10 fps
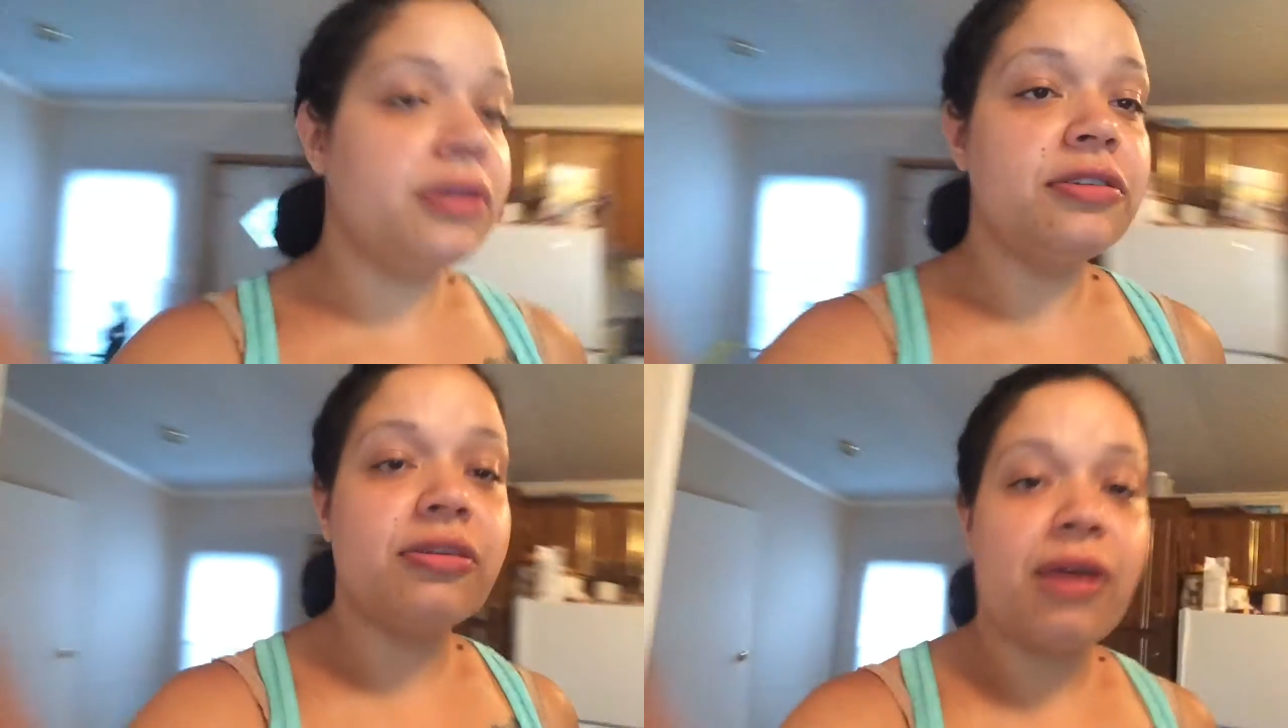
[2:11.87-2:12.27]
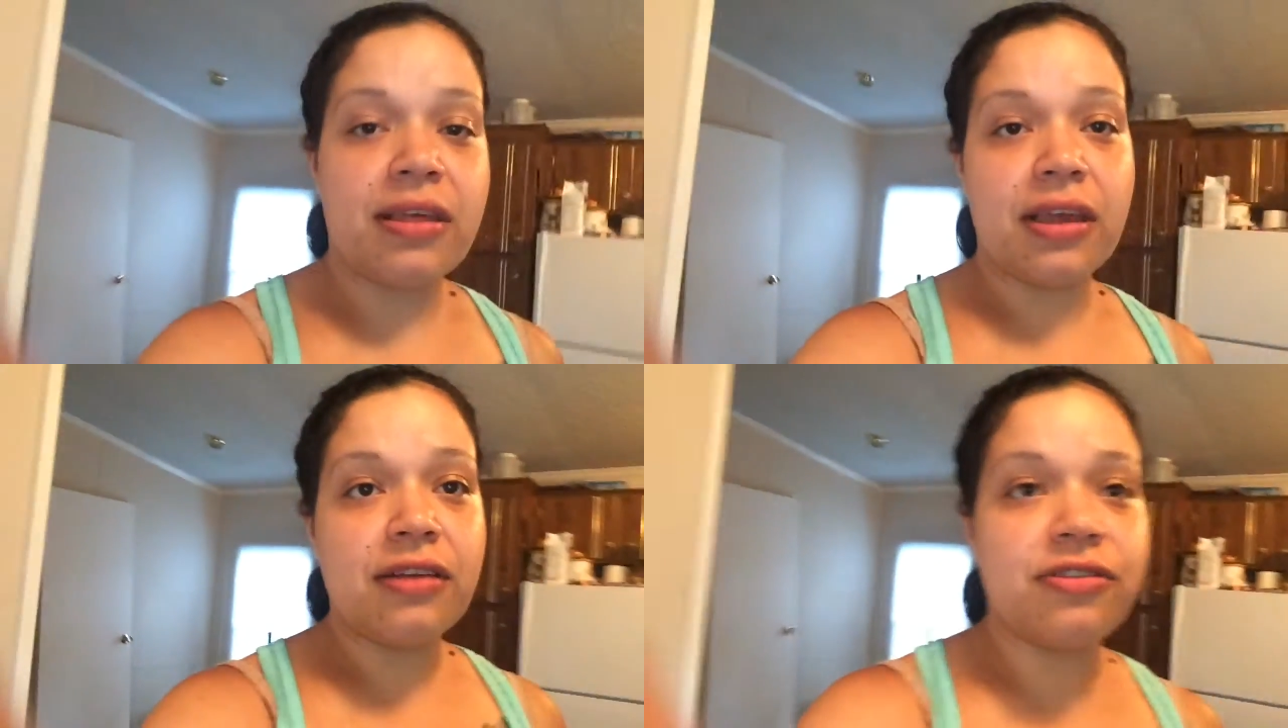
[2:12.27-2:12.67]
So while
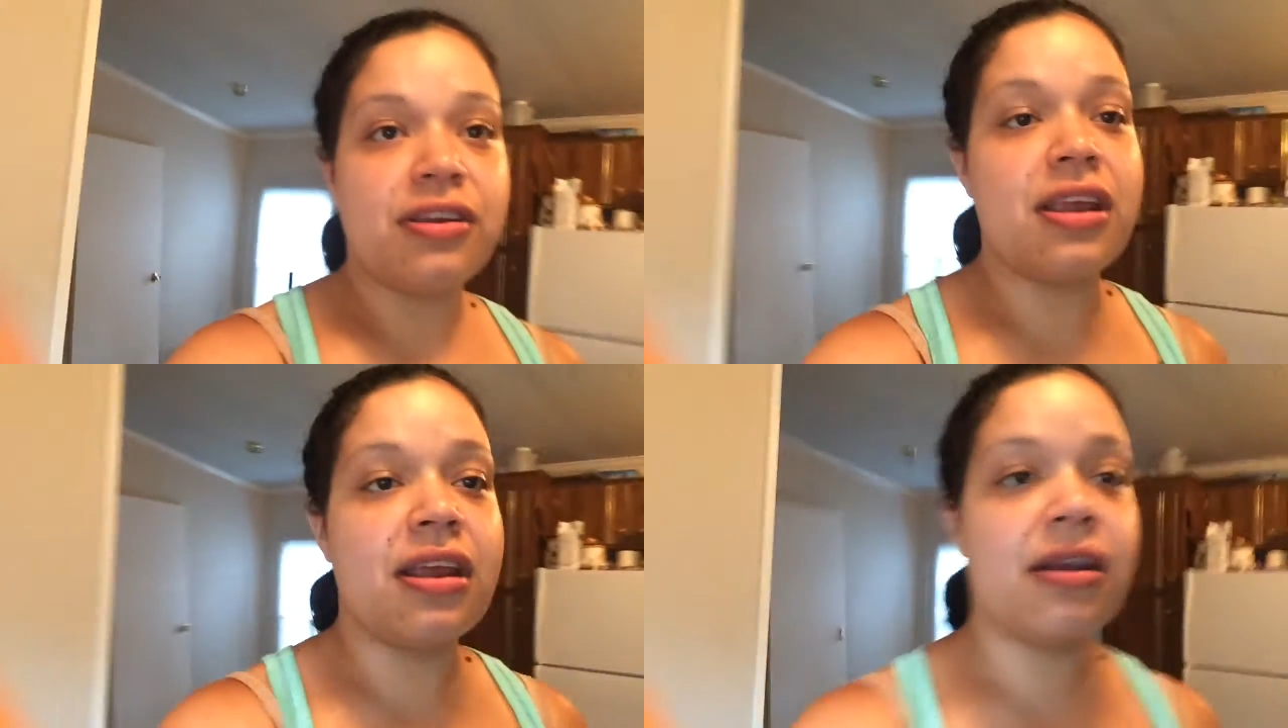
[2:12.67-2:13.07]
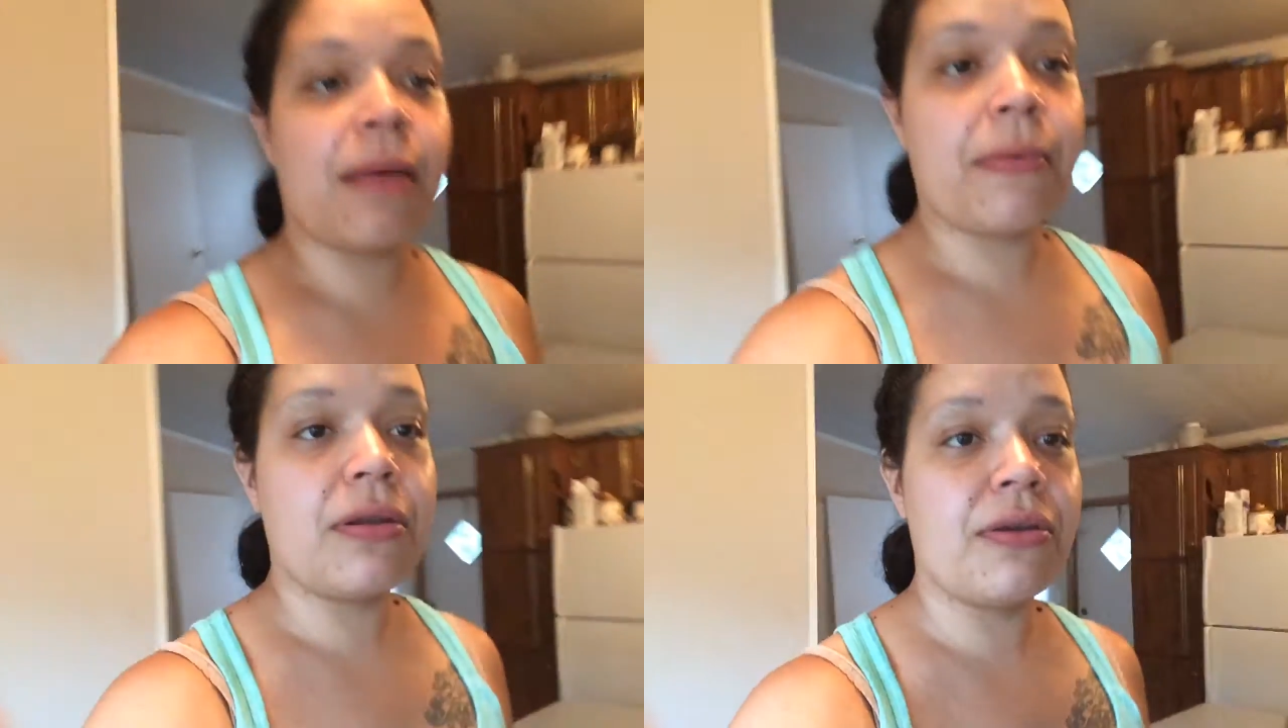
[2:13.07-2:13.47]
the kids are eating,
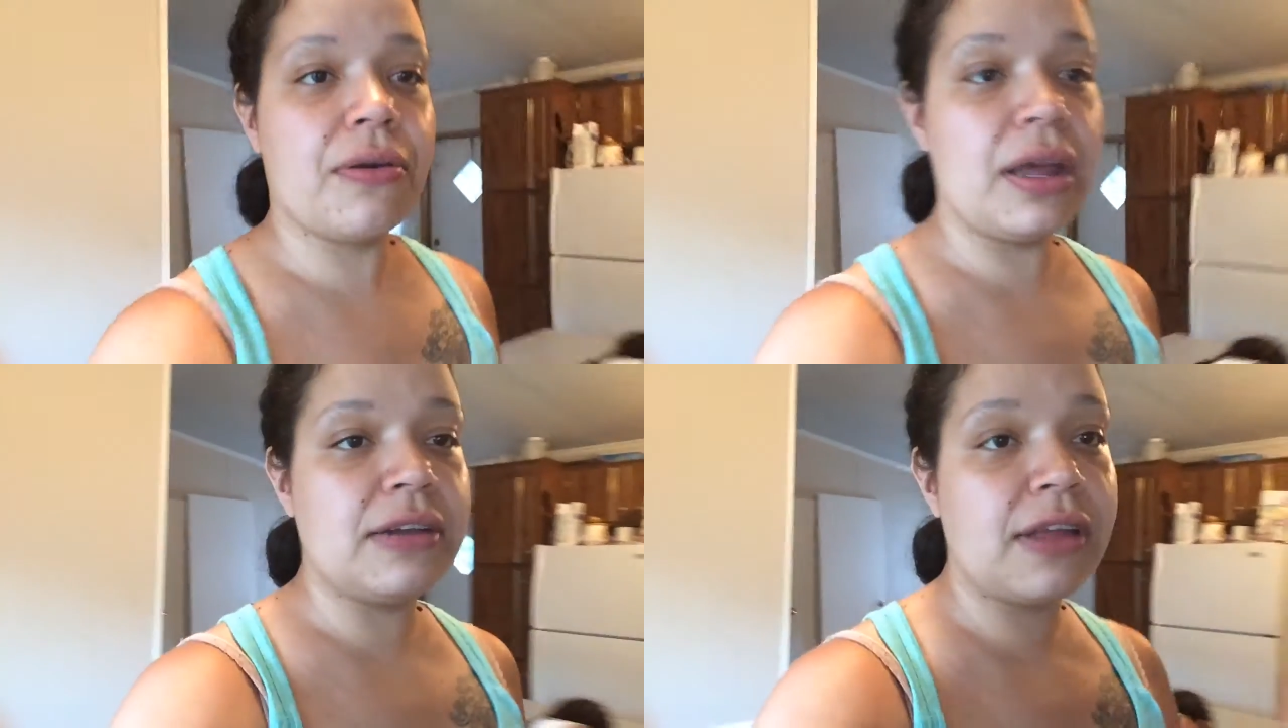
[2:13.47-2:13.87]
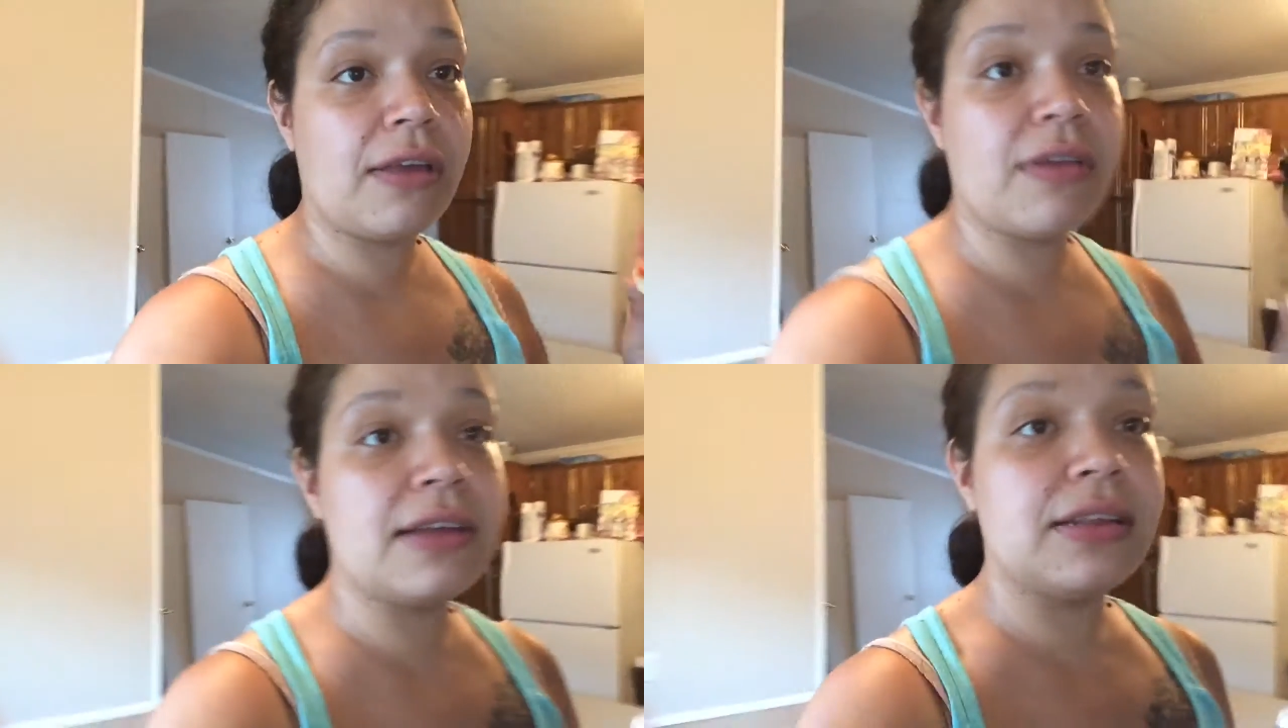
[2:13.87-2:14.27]
I'm going to go ahead and take
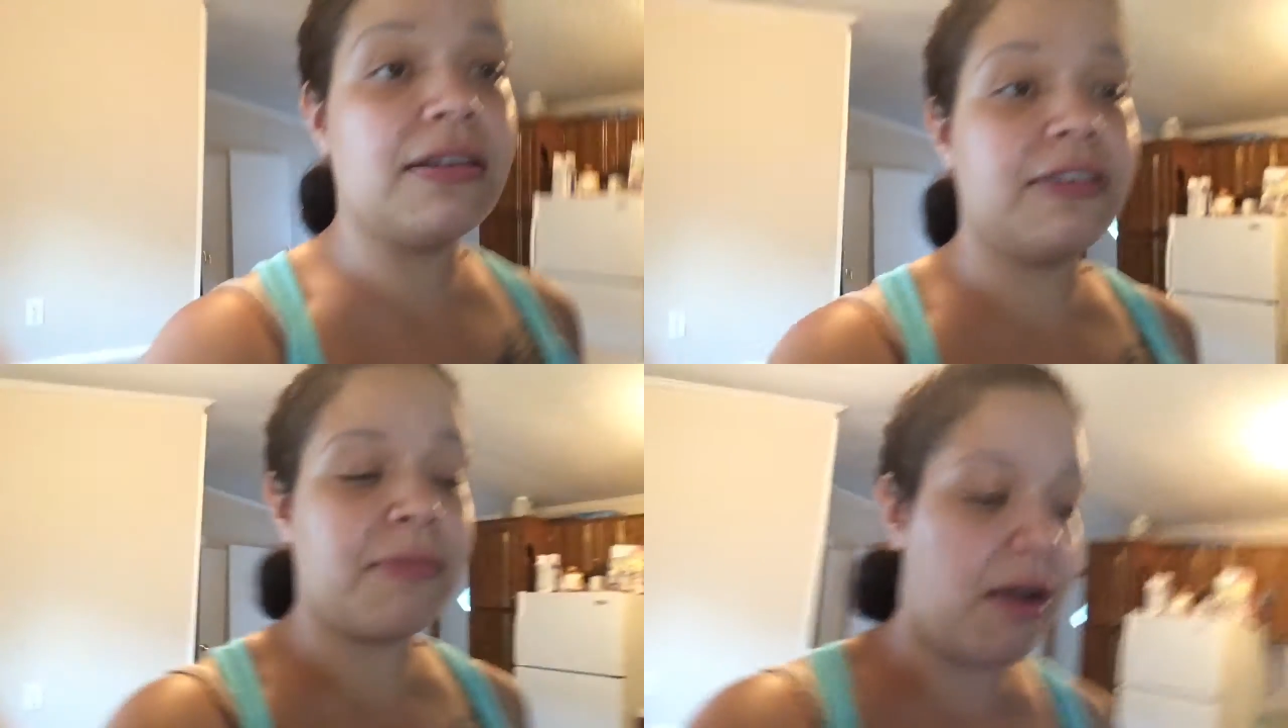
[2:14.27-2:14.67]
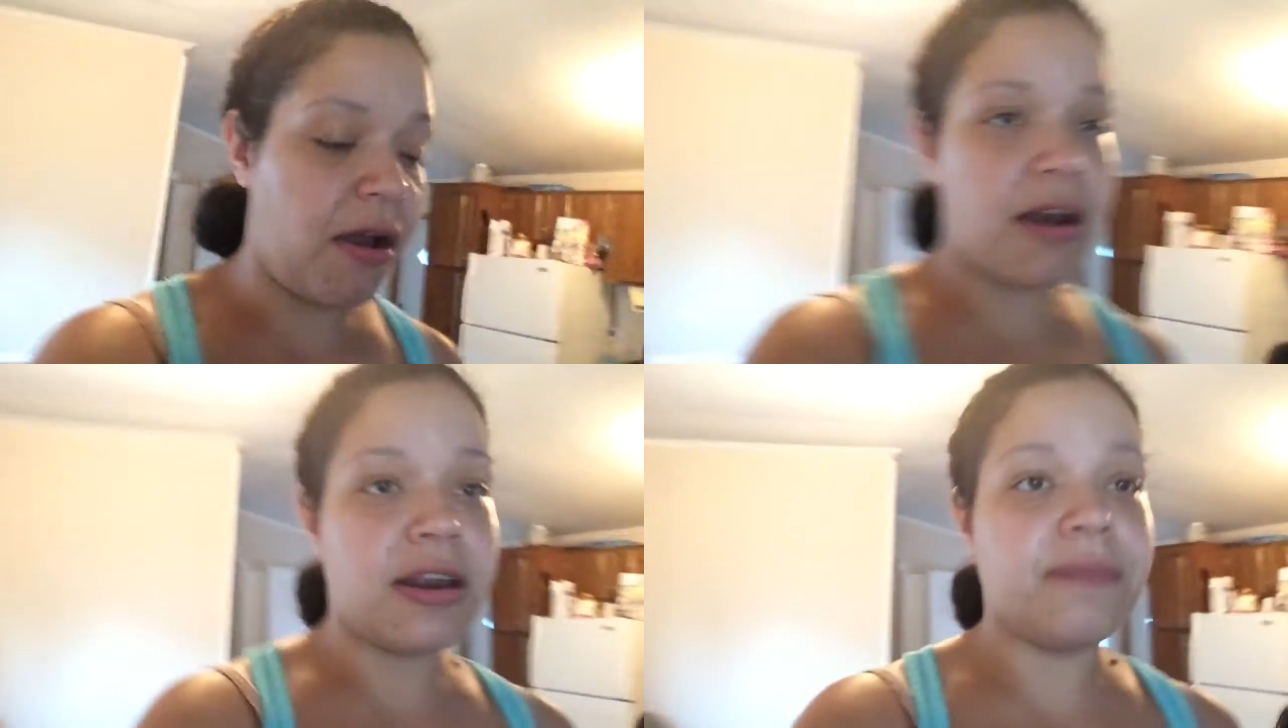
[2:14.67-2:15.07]
you guys out to my
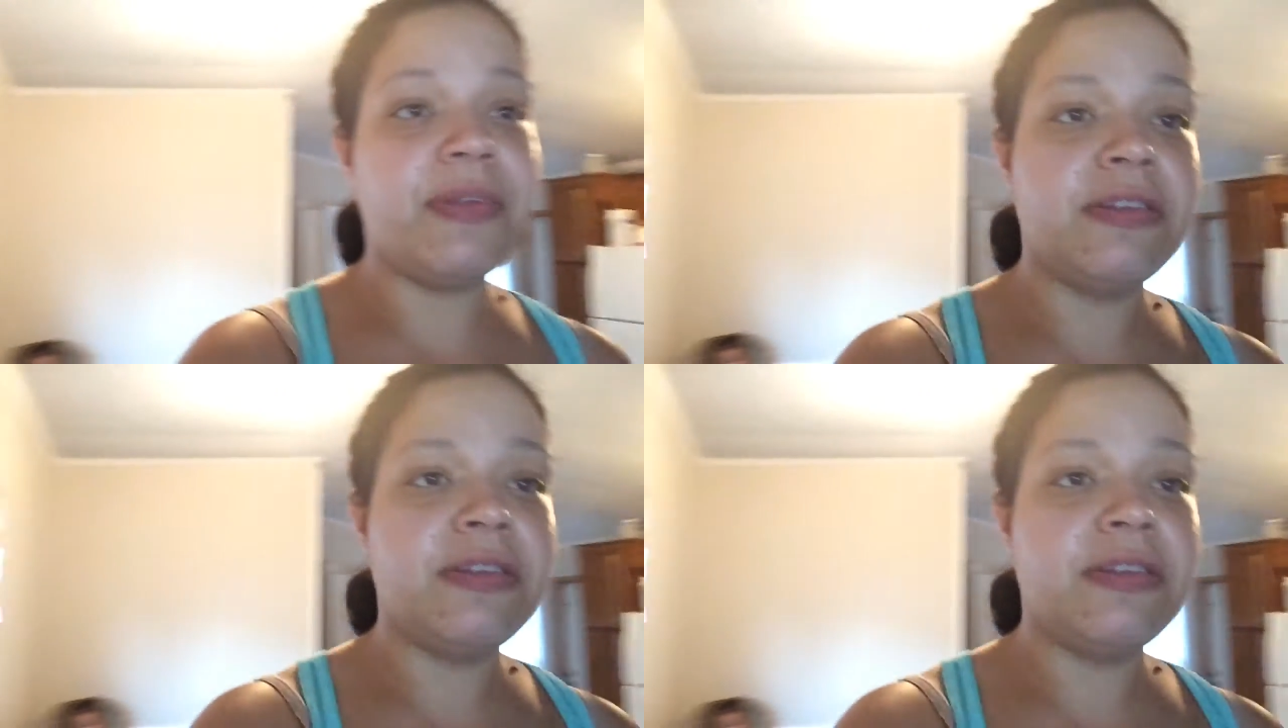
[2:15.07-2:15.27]
garden.